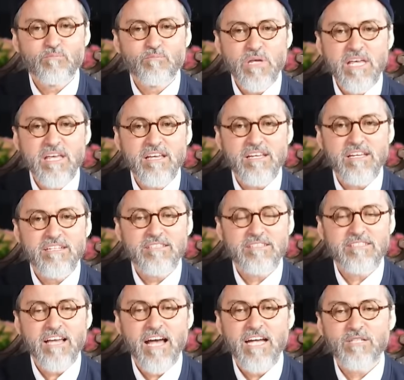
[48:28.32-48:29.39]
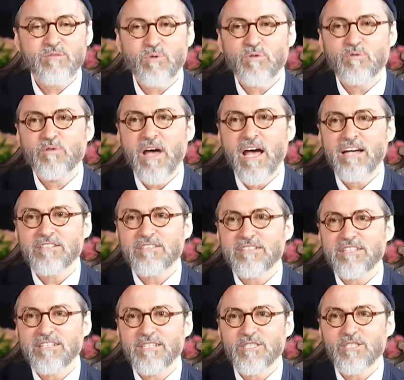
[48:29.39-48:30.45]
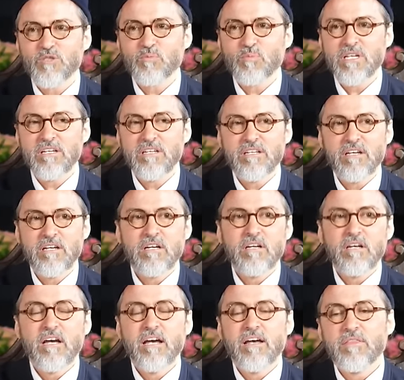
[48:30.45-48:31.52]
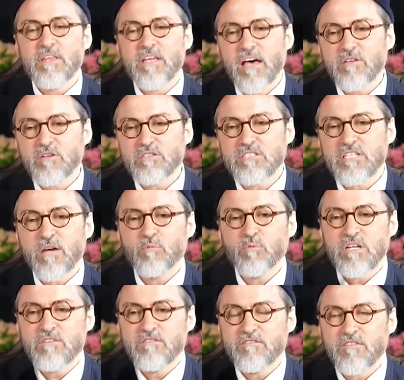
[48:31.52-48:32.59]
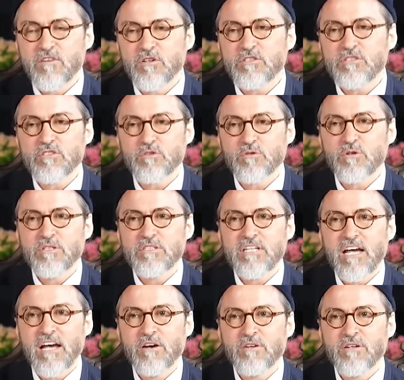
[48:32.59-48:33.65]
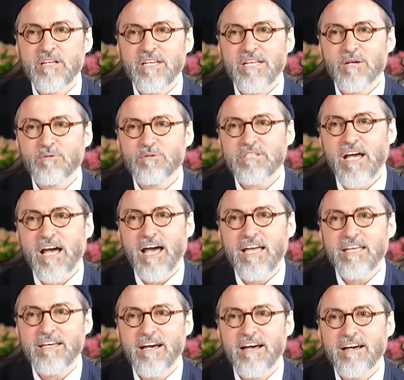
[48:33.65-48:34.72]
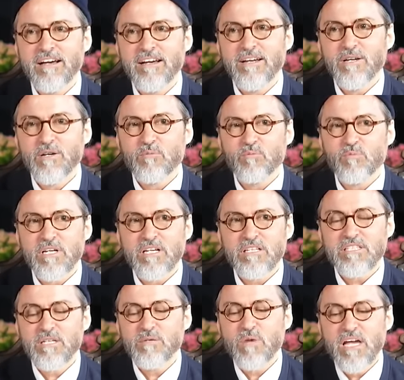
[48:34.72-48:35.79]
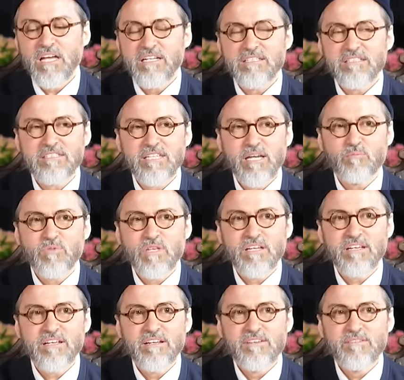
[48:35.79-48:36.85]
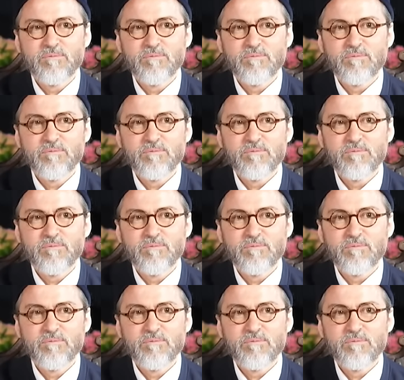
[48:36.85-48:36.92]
big in its size, but fast in its speed. The others say when he first threw it down, it was a hayya, because he made it something